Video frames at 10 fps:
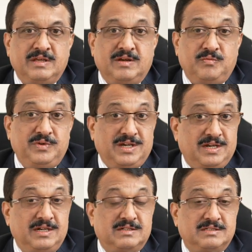we are
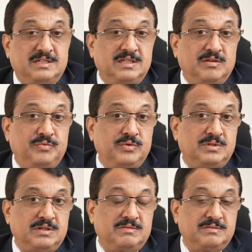interested in the
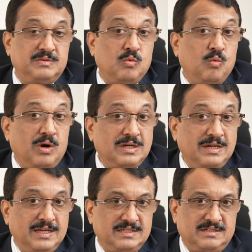future. What
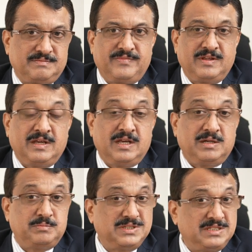next?
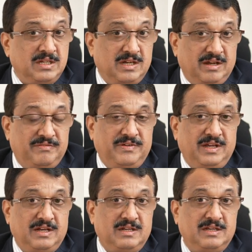Personally, I
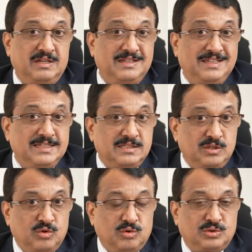feel this
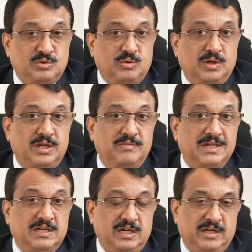growth story
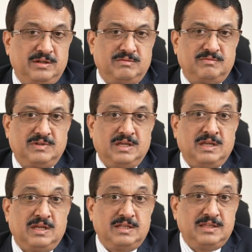will continue.
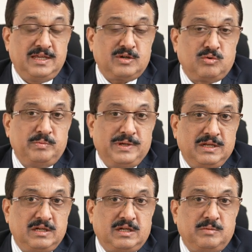There could be a
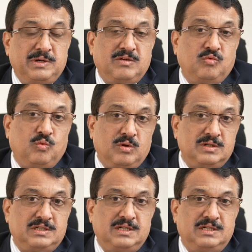little bit of
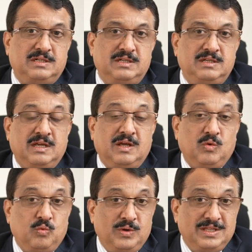volatility
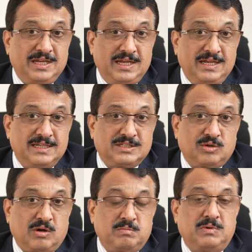when the Indian
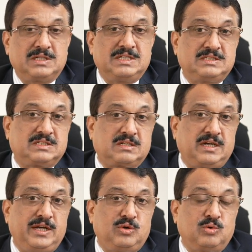stock markets
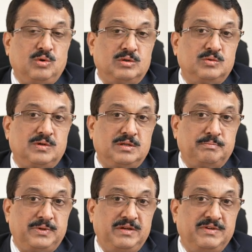try to conquer the
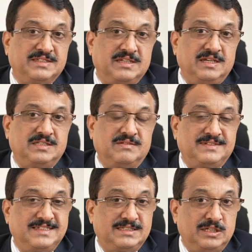previous highs of
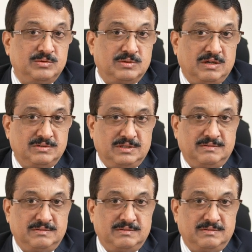62,000.